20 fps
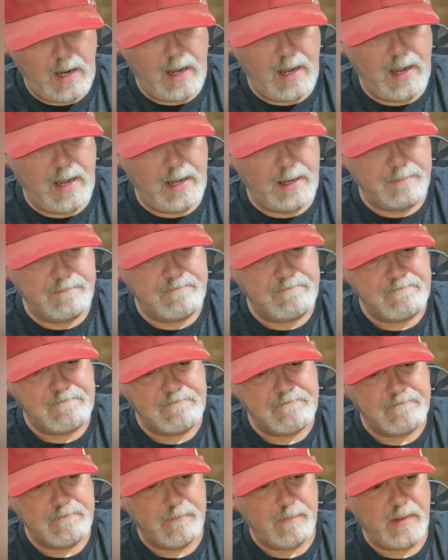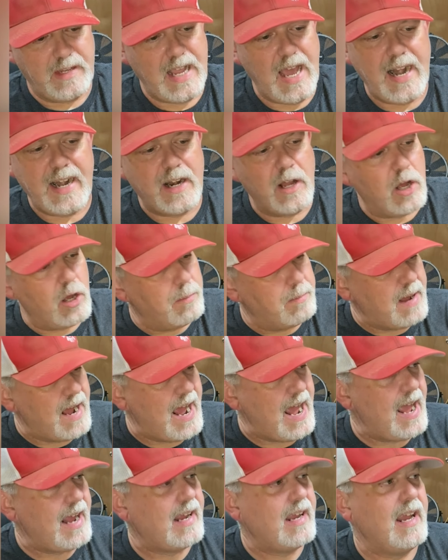Um, got it all
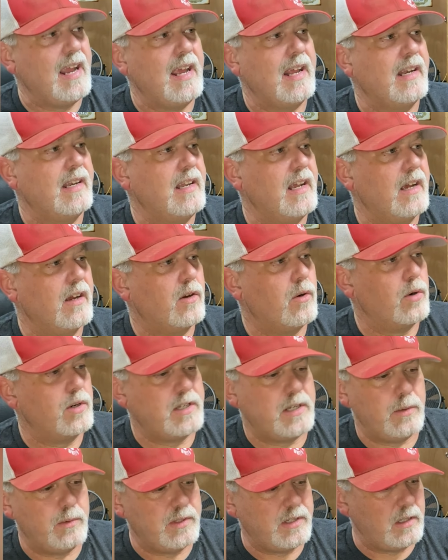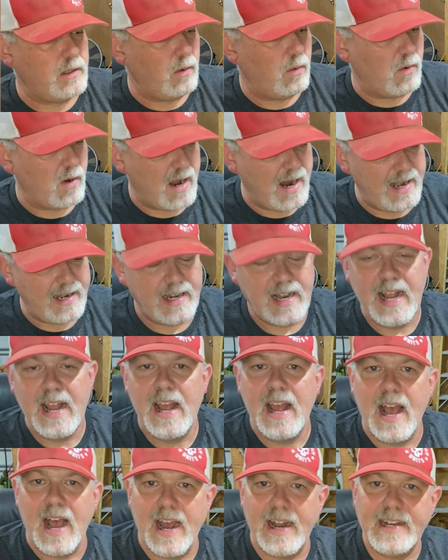back and uh, of course it was in the white.
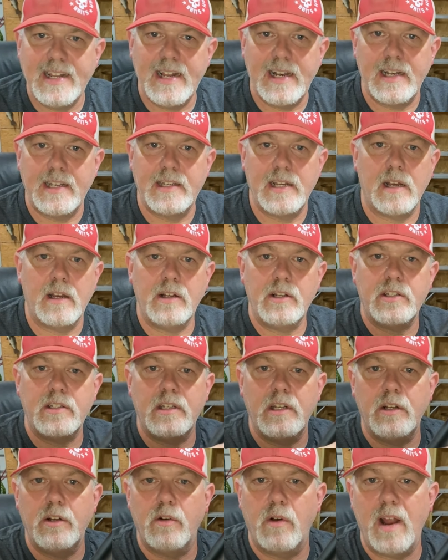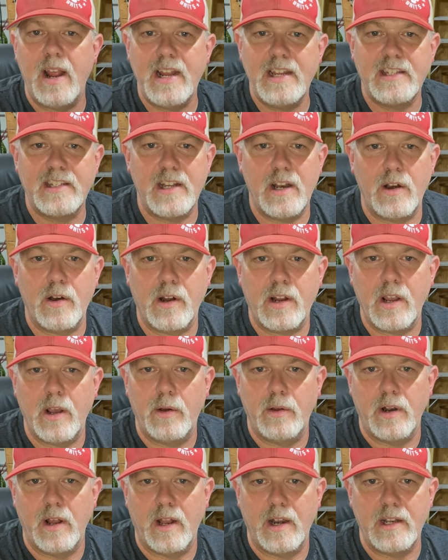I did a tungsten gray
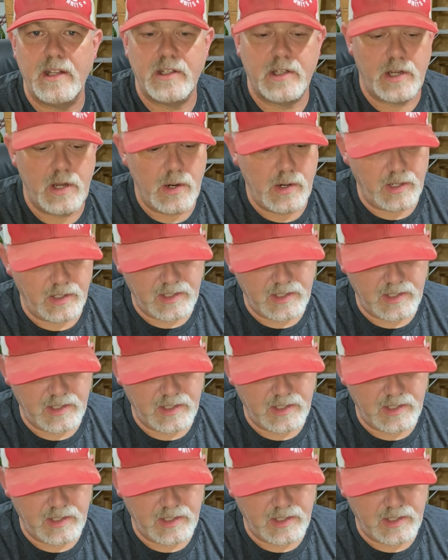Cerakote on it so you can